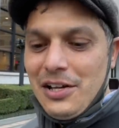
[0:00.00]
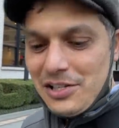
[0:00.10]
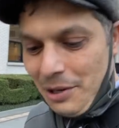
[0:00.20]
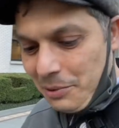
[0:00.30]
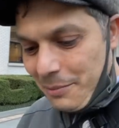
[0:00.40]

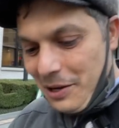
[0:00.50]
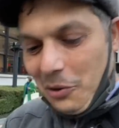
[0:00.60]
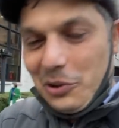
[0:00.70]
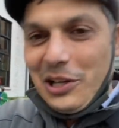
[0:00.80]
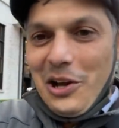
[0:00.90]
So I'm going to be
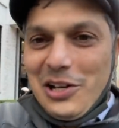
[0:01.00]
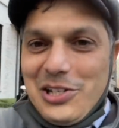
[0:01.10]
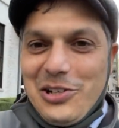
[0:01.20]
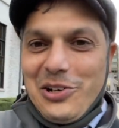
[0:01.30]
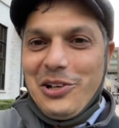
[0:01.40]
holding on
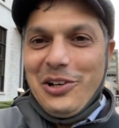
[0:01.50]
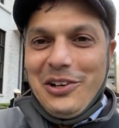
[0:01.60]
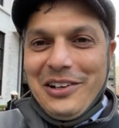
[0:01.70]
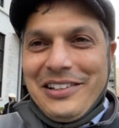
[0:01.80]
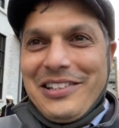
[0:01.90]
to,
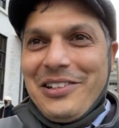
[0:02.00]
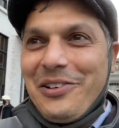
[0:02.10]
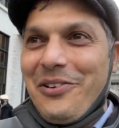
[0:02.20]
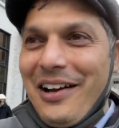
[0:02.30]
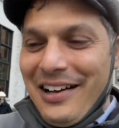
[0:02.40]

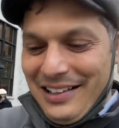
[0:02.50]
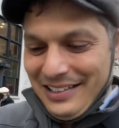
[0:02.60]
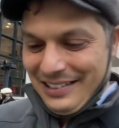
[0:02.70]
to uh,